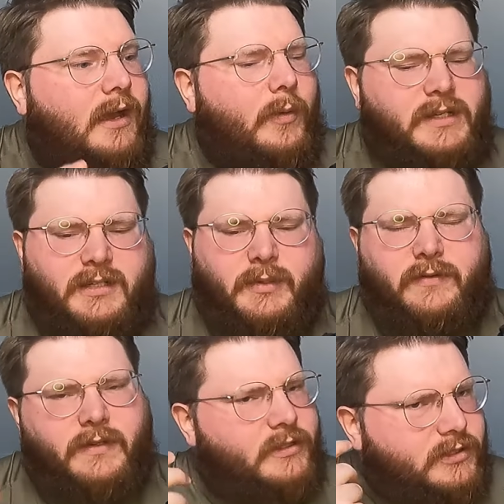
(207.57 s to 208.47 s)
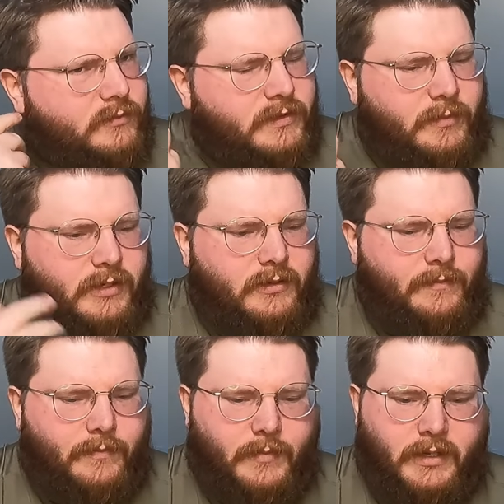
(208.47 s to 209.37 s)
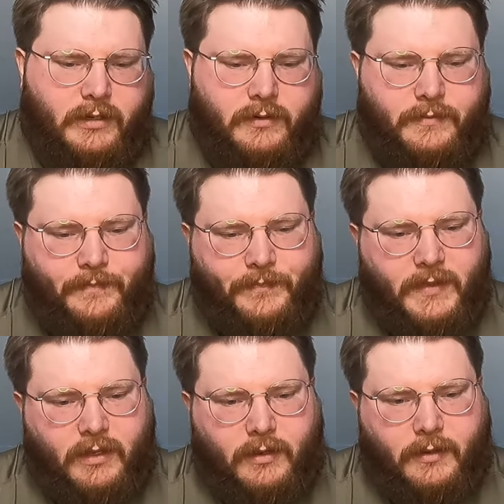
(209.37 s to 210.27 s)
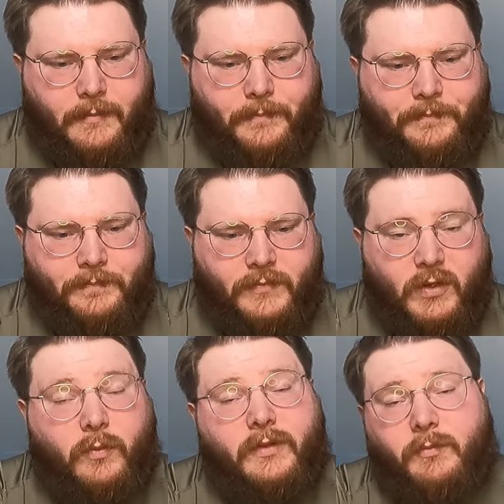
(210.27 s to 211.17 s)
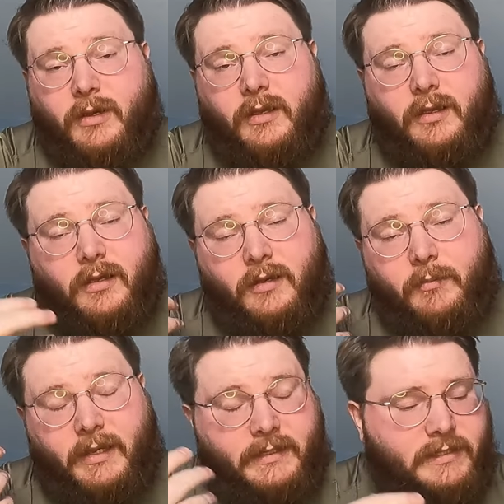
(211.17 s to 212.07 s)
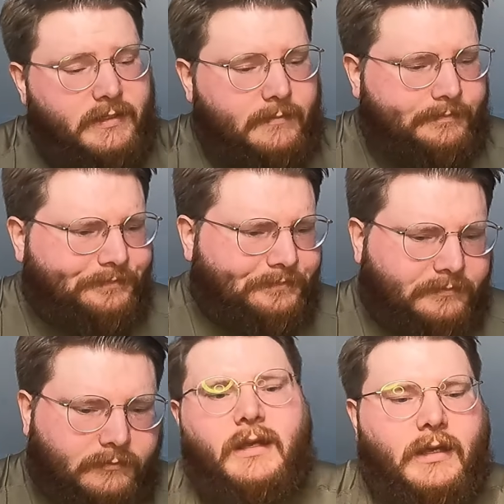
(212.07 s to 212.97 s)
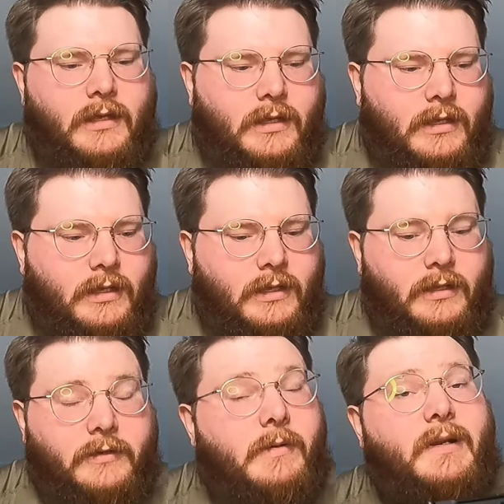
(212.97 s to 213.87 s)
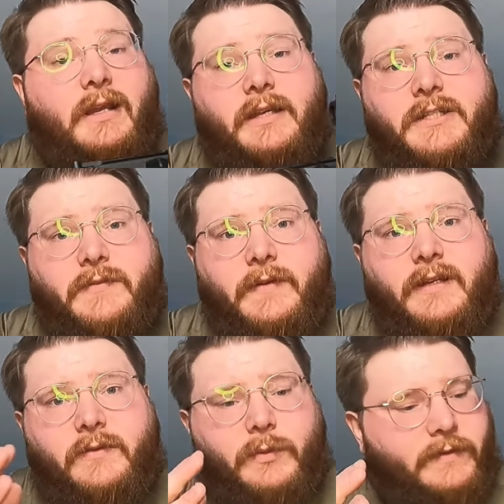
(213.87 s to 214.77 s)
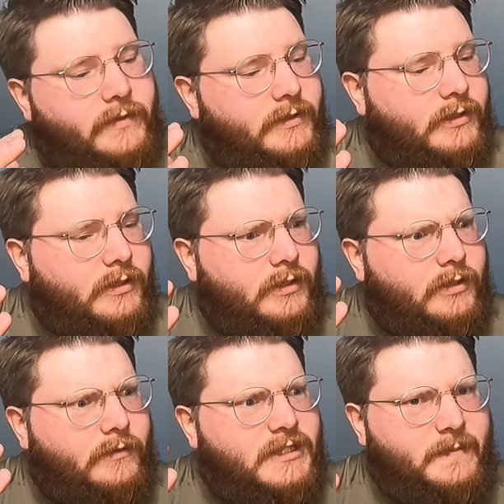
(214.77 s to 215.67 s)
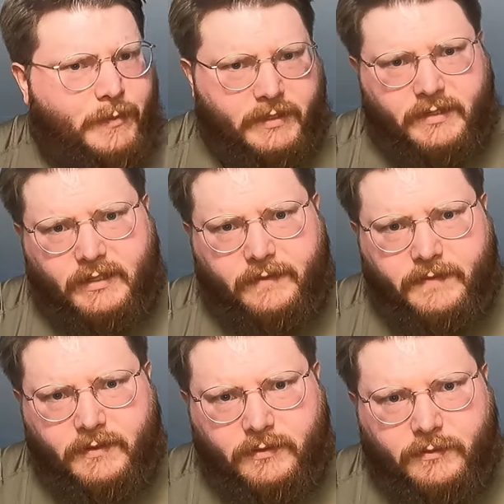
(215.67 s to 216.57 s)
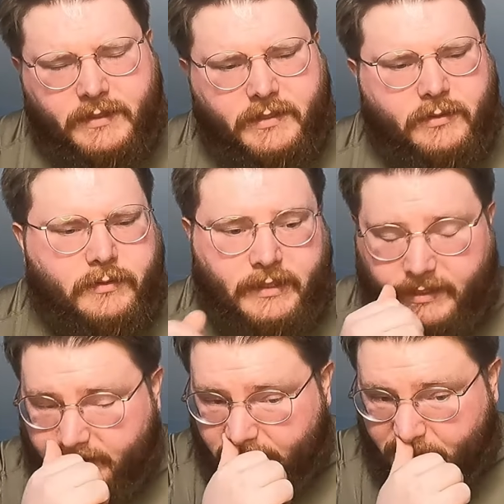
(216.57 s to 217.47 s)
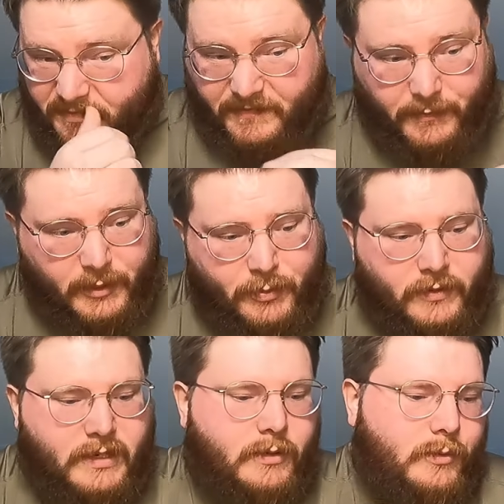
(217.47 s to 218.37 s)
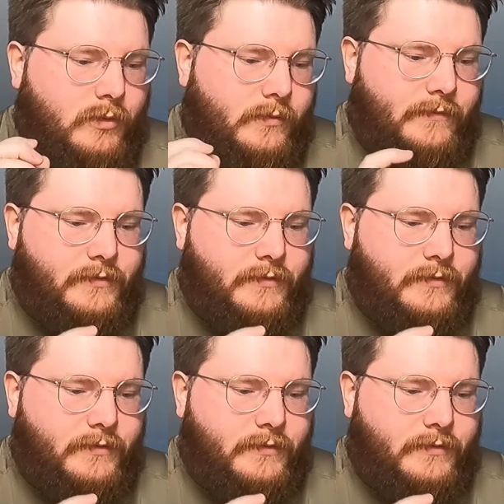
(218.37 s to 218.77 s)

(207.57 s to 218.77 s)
which is a bit of an issue with my ear, or with my my headset. The replica is fitted with the Spartan FTU, so it's fully programmable